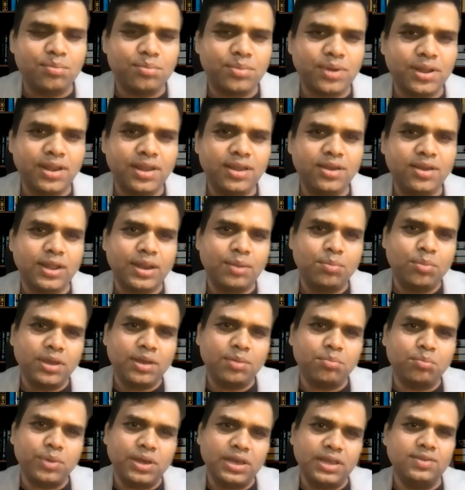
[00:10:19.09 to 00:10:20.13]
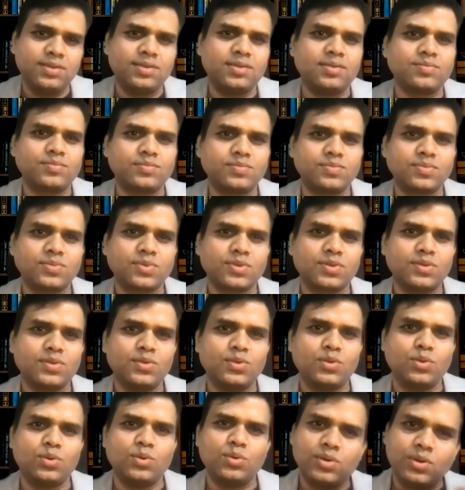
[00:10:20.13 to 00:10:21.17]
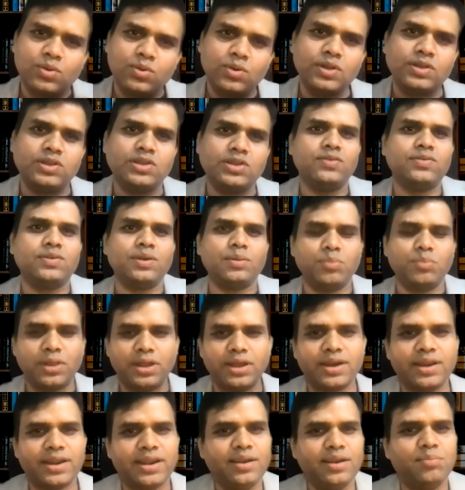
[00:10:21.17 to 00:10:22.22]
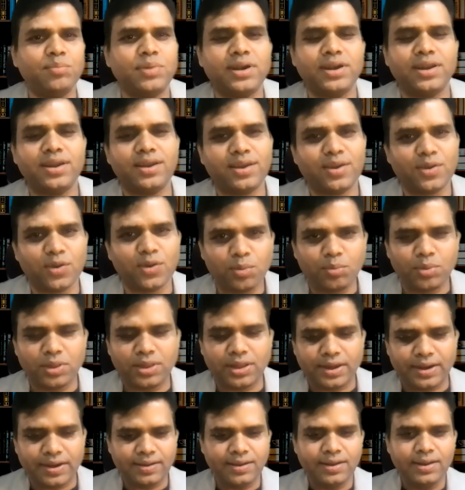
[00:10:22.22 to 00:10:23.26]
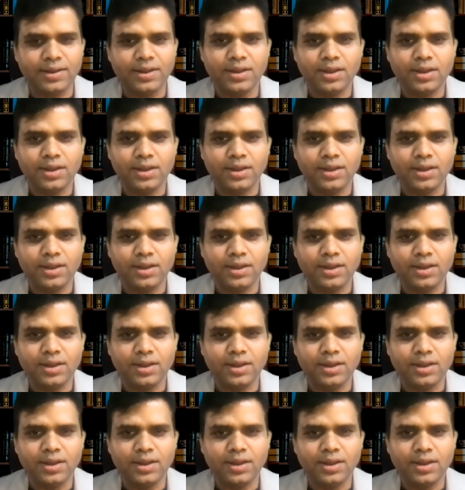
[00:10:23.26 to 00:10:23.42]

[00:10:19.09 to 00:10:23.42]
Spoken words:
Money can be a means to, you know, achieve something great, but it cannot be the end.